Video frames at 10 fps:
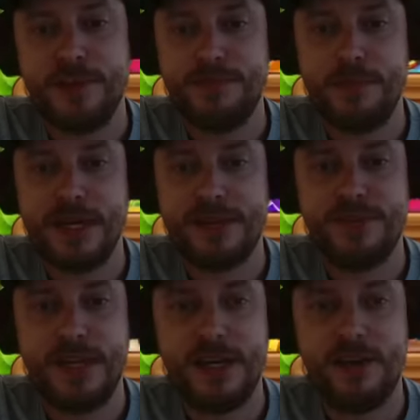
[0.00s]
fifty bucks
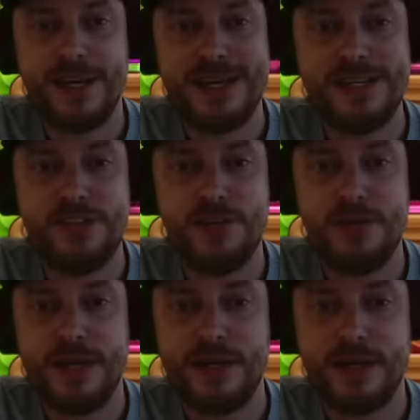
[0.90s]
there on ninety-two
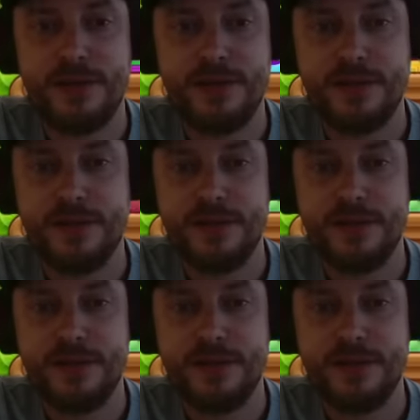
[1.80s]
rand now.